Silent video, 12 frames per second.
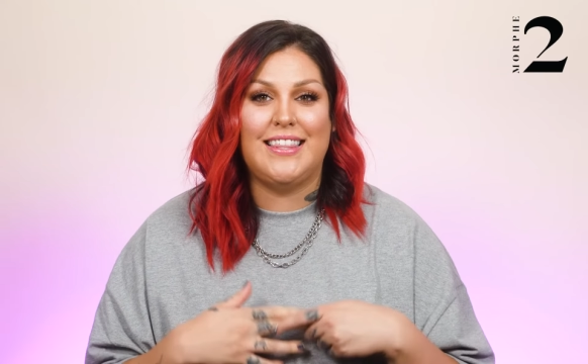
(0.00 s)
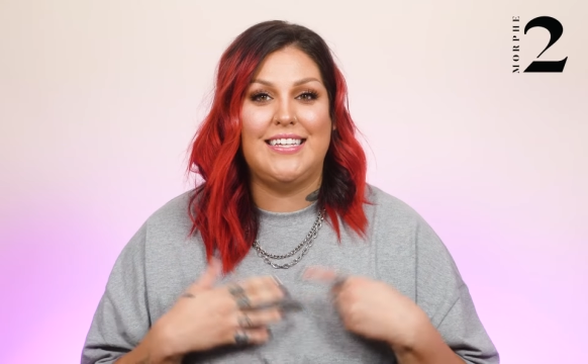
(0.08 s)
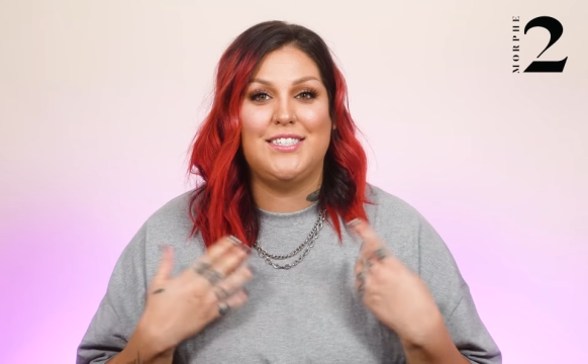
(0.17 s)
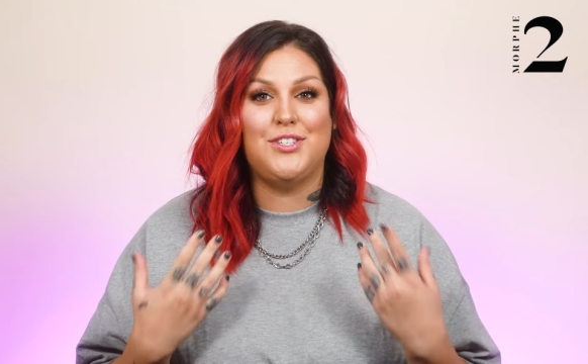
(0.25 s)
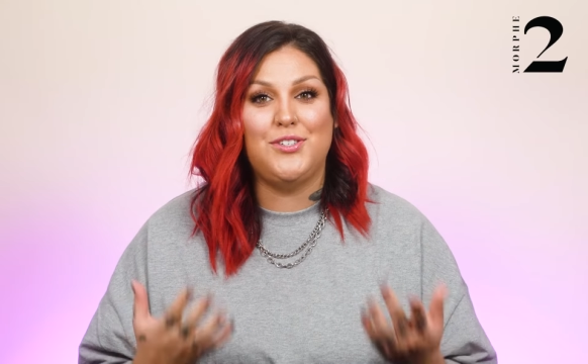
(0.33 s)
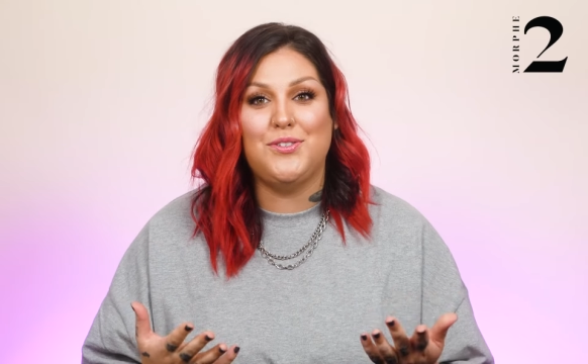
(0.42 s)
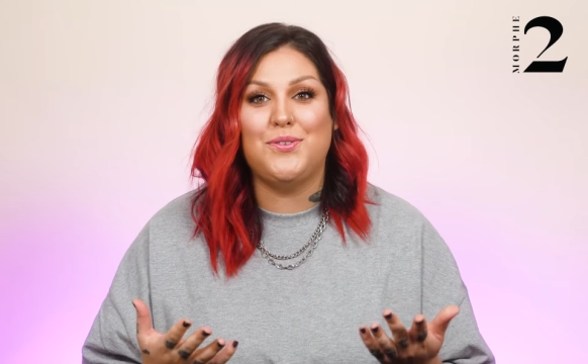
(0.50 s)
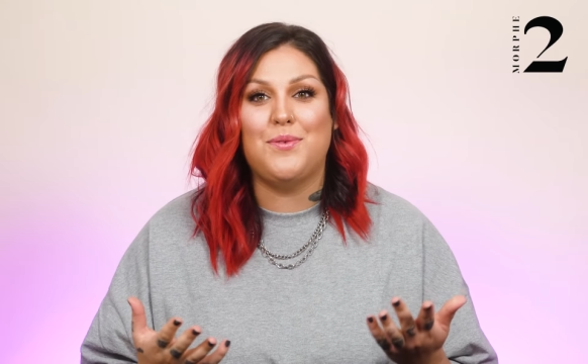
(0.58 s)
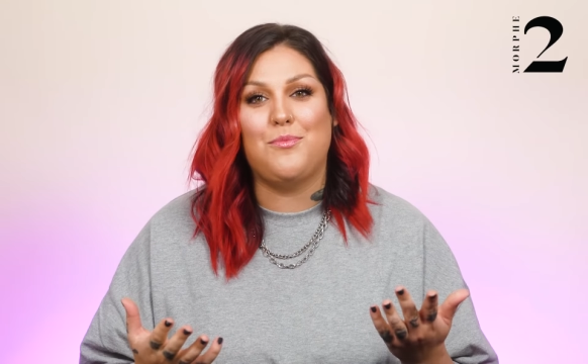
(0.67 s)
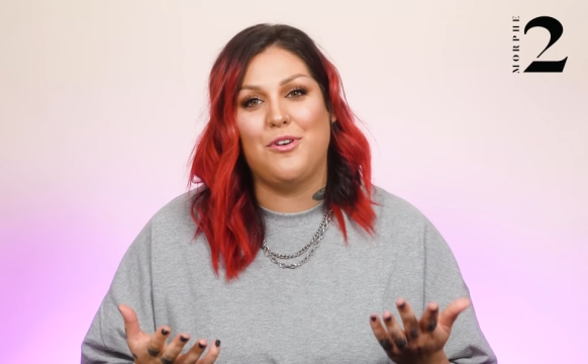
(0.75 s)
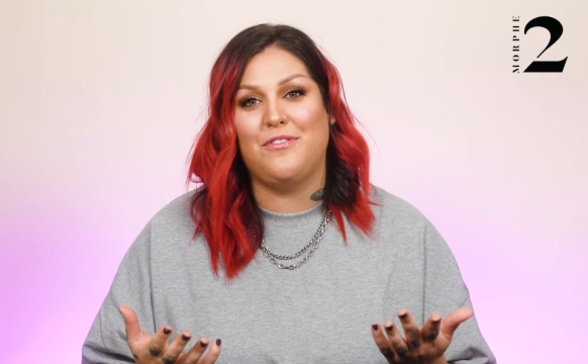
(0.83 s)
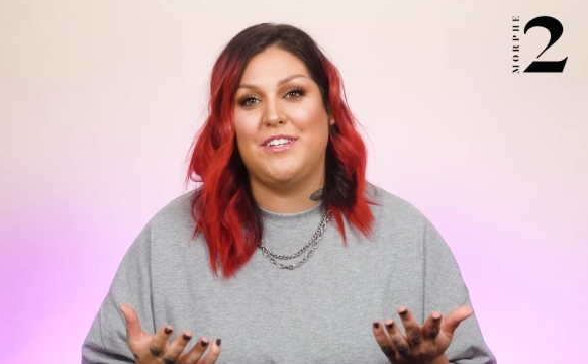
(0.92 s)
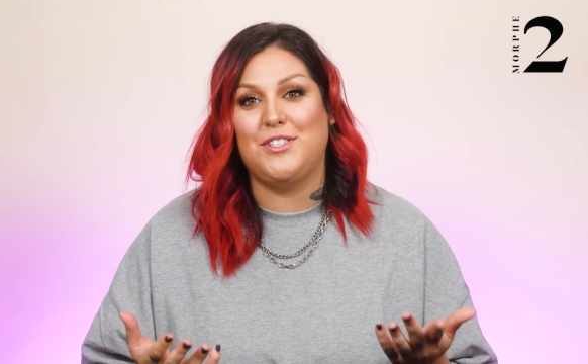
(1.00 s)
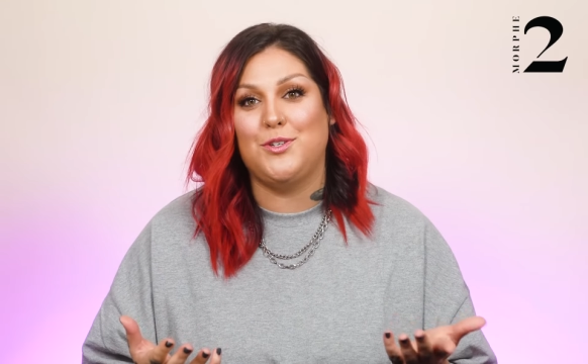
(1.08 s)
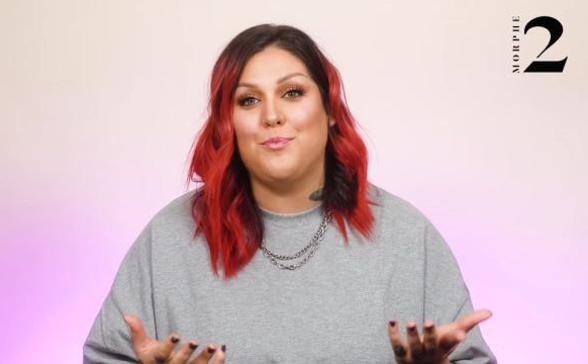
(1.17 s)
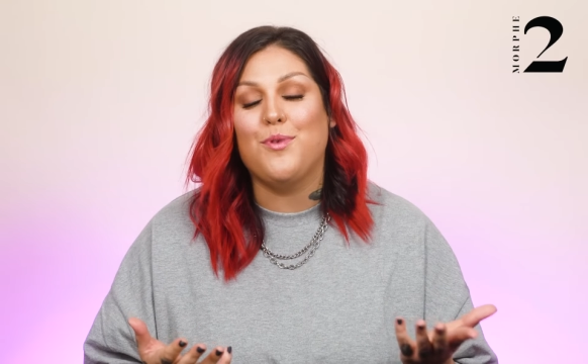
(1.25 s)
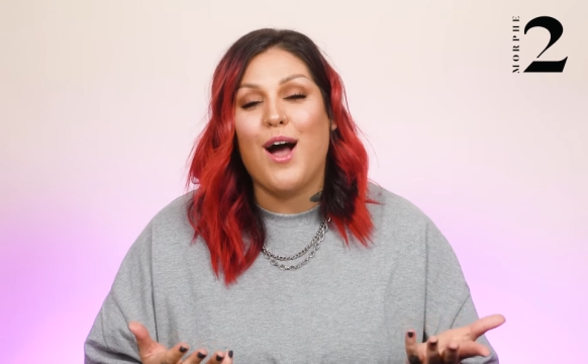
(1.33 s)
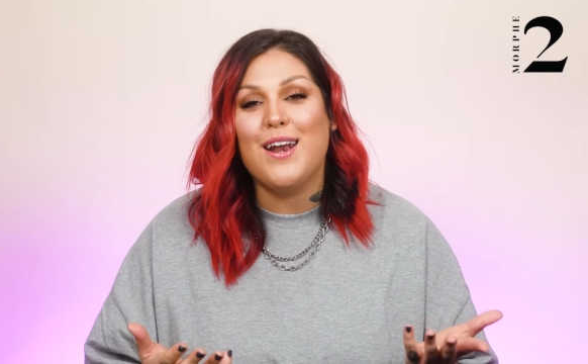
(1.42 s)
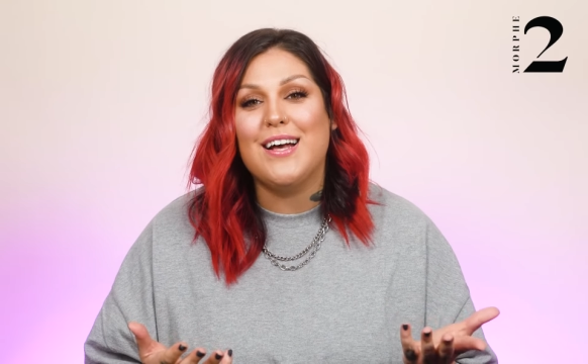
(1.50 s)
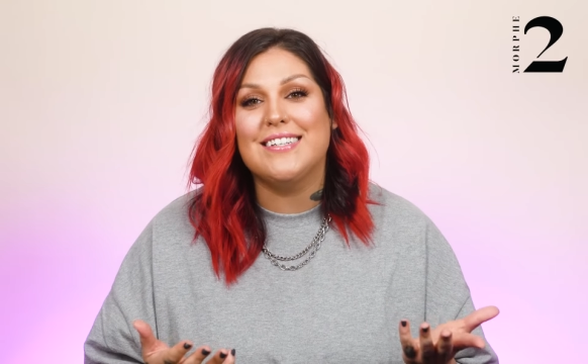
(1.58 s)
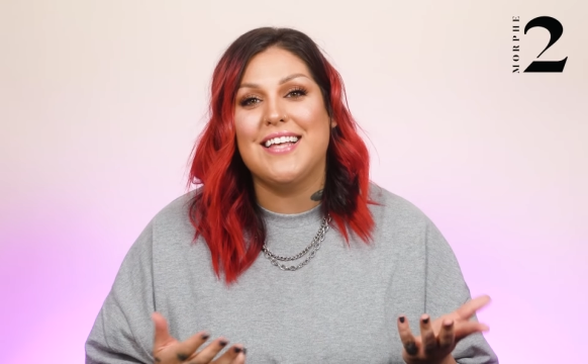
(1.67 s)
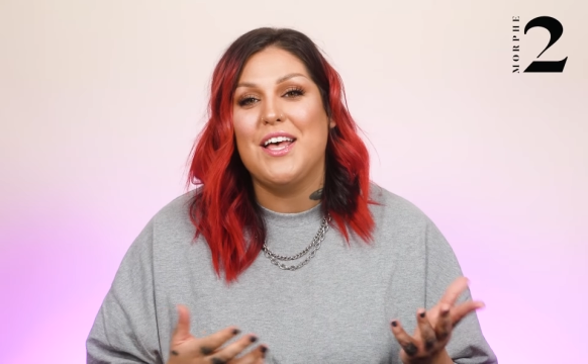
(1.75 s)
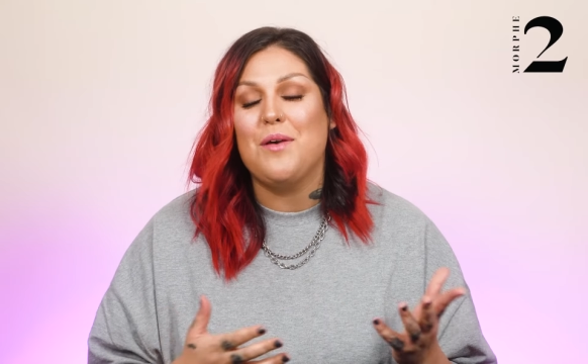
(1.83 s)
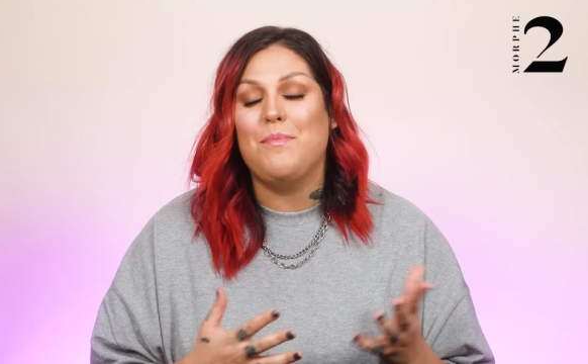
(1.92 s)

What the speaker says: these new Morphe 2 products.